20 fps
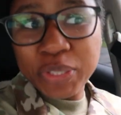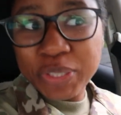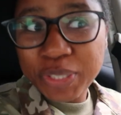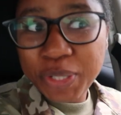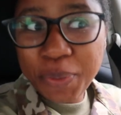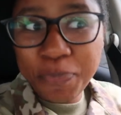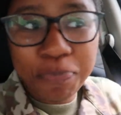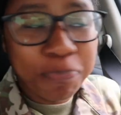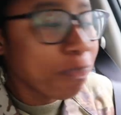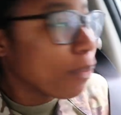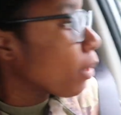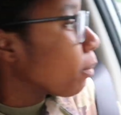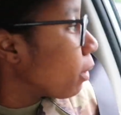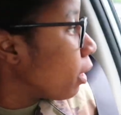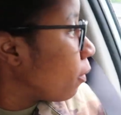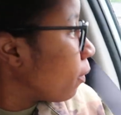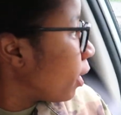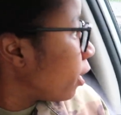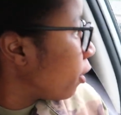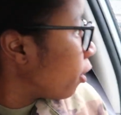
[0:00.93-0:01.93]
So I'm
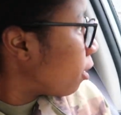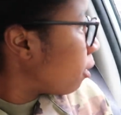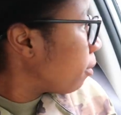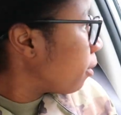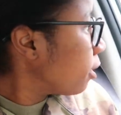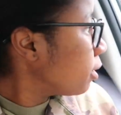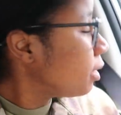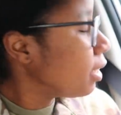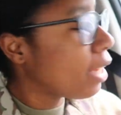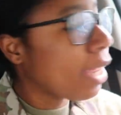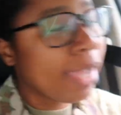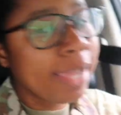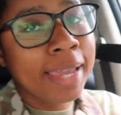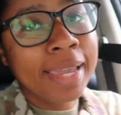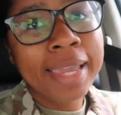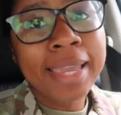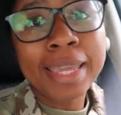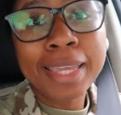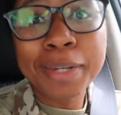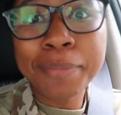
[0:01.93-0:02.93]
getting ready to go to work today,
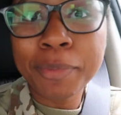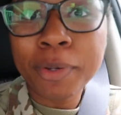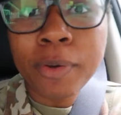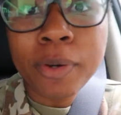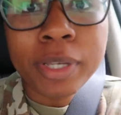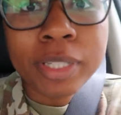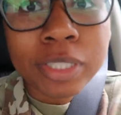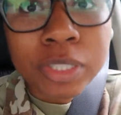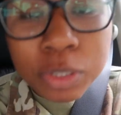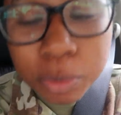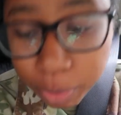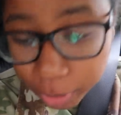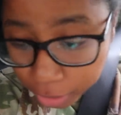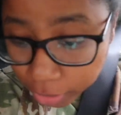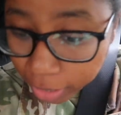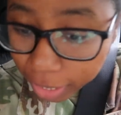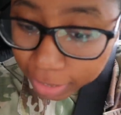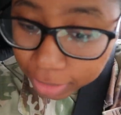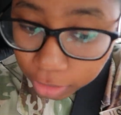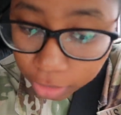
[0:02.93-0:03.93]
and I'm going to bring
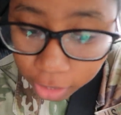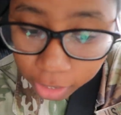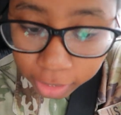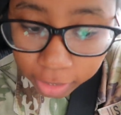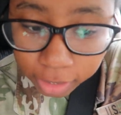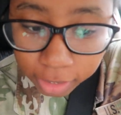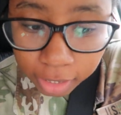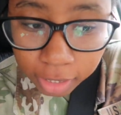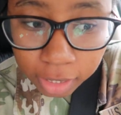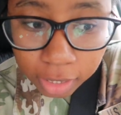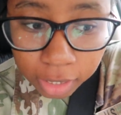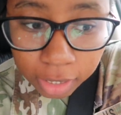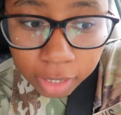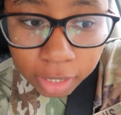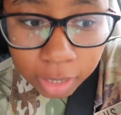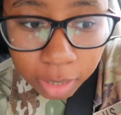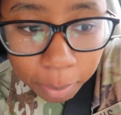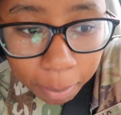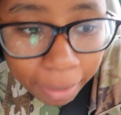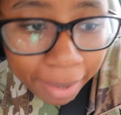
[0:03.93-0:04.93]
you guys along
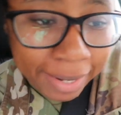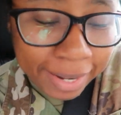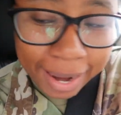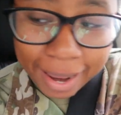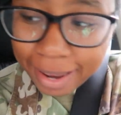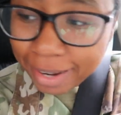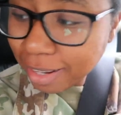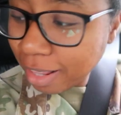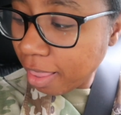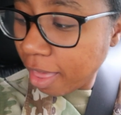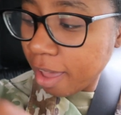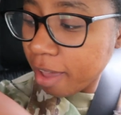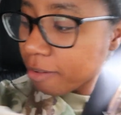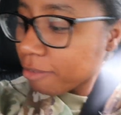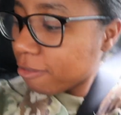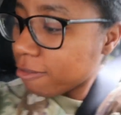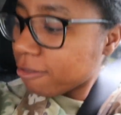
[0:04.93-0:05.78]
my day in the life,